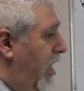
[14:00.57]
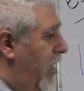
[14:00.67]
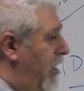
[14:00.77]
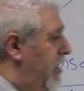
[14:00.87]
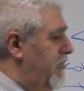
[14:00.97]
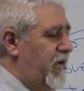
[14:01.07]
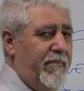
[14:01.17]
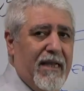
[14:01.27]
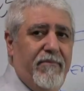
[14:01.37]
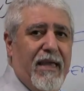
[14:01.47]
Here, we
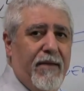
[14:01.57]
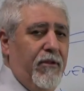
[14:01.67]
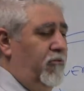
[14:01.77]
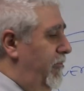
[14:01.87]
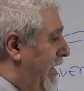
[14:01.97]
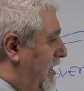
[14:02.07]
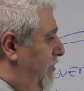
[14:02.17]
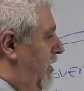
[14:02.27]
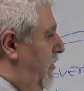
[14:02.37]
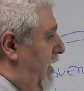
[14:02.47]
might be able to mix
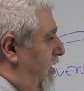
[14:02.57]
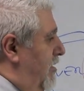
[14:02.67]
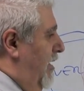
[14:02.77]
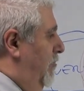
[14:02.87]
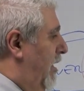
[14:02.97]
between some